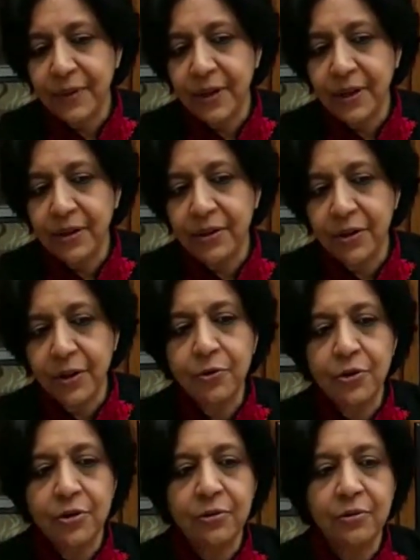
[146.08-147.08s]
You
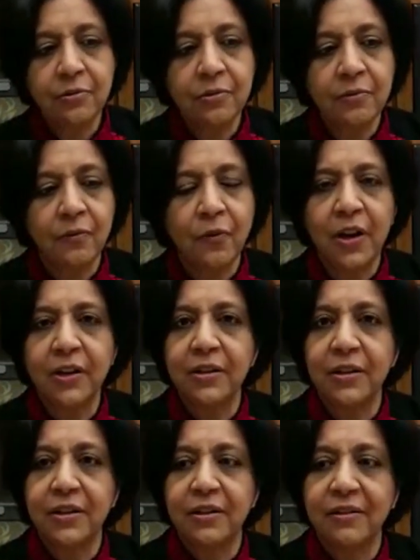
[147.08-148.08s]
don't do
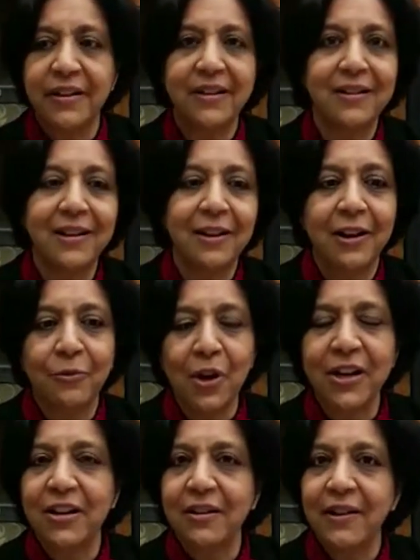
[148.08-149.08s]

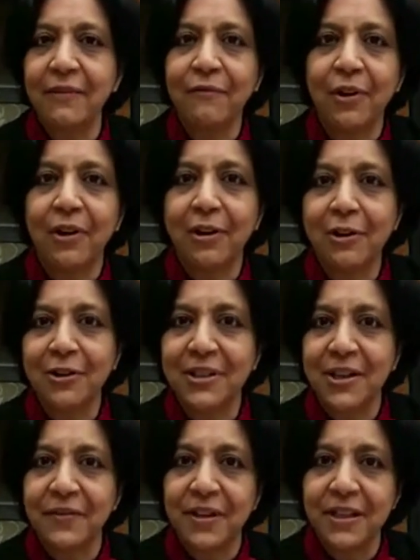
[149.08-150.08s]
volunteering work or
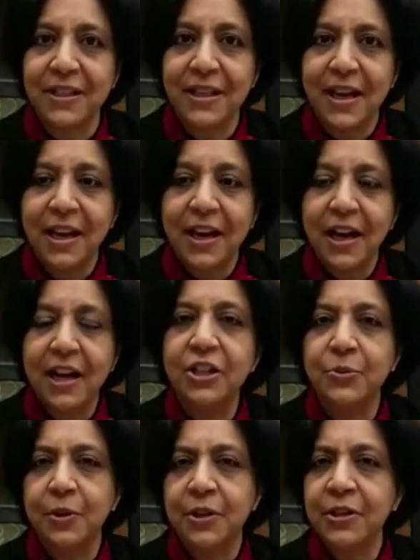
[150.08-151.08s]
service
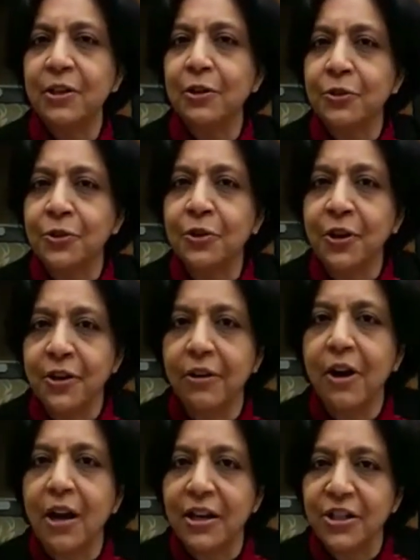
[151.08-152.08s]
just because it looks good on
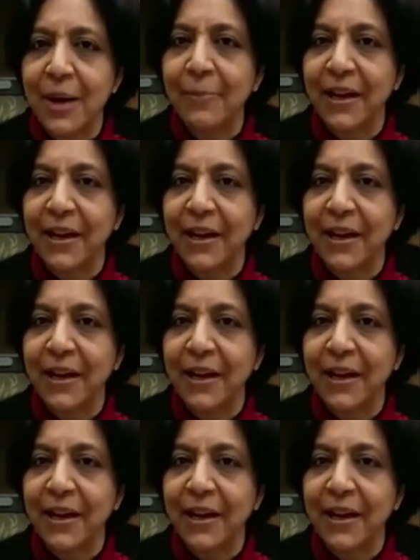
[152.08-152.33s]
your